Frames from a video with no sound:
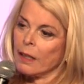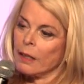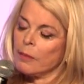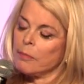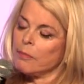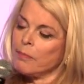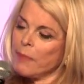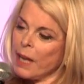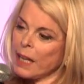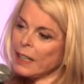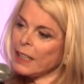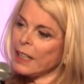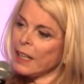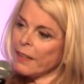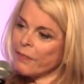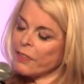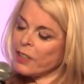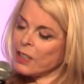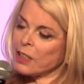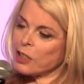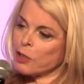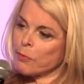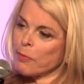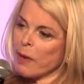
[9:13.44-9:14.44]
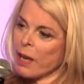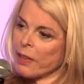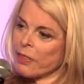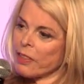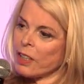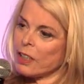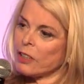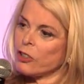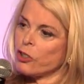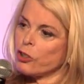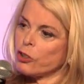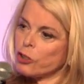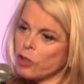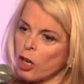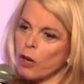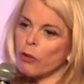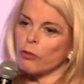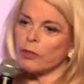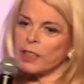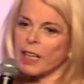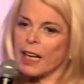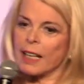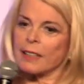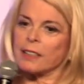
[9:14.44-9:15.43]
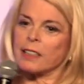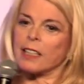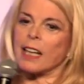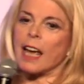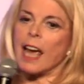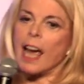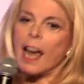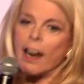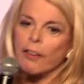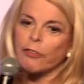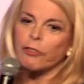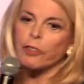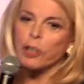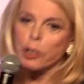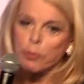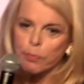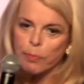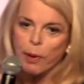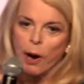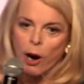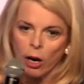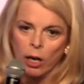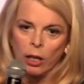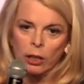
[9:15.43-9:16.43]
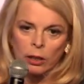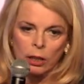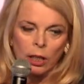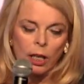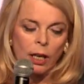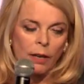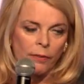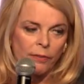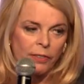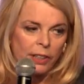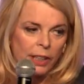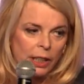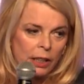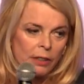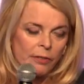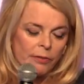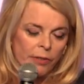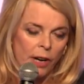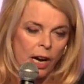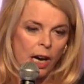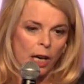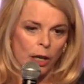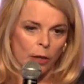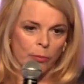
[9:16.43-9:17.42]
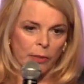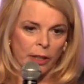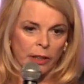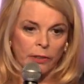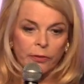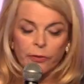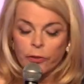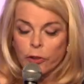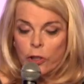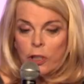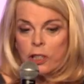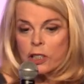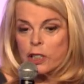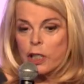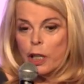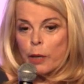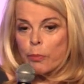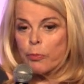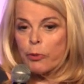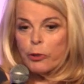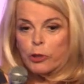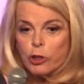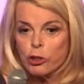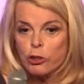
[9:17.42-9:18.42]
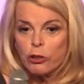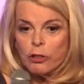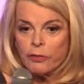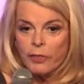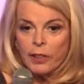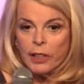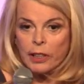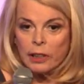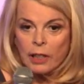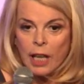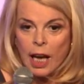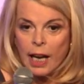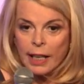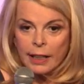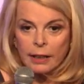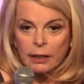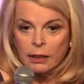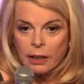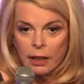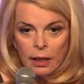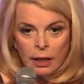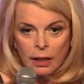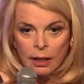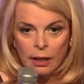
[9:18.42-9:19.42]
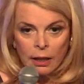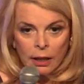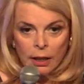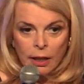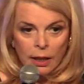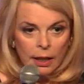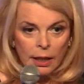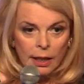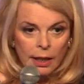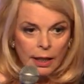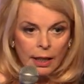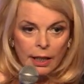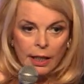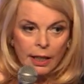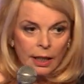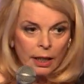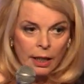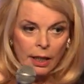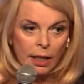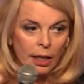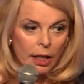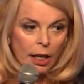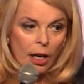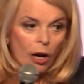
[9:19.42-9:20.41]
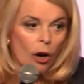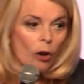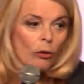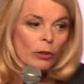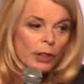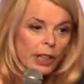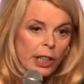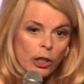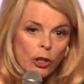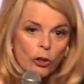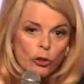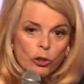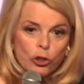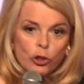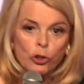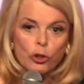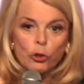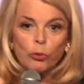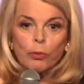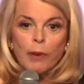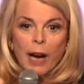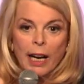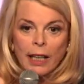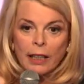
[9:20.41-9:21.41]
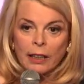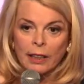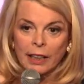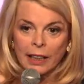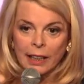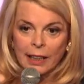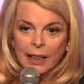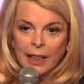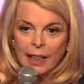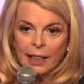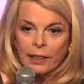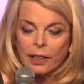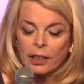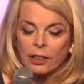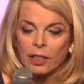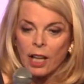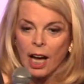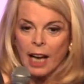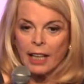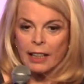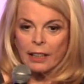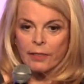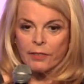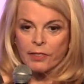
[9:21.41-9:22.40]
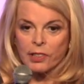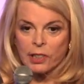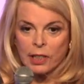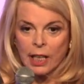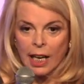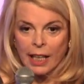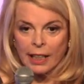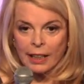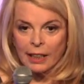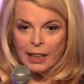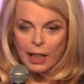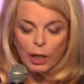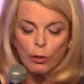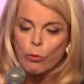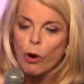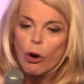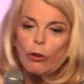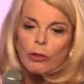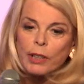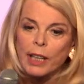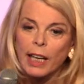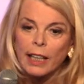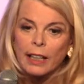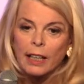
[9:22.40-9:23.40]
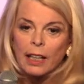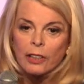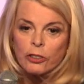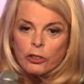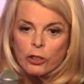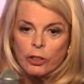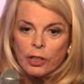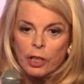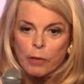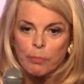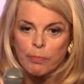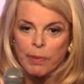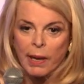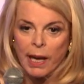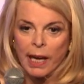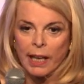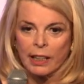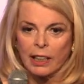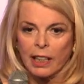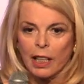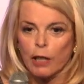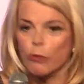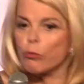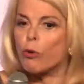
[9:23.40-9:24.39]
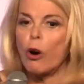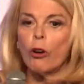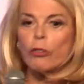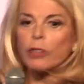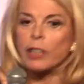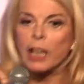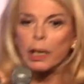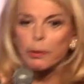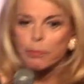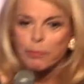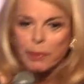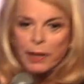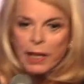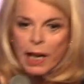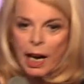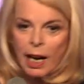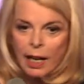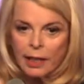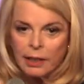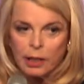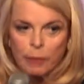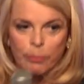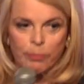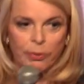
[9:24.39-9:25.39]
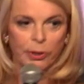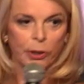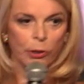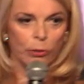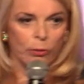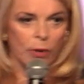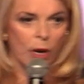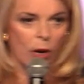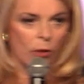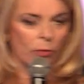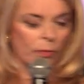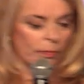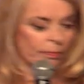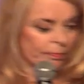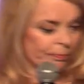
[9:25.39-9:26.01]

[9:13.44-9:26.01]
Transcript: many of these methods don't get to every part of the environment. For example, UV light, it only goes directly in the line of sight. It won't get under the bed. It won't get behind the bureau.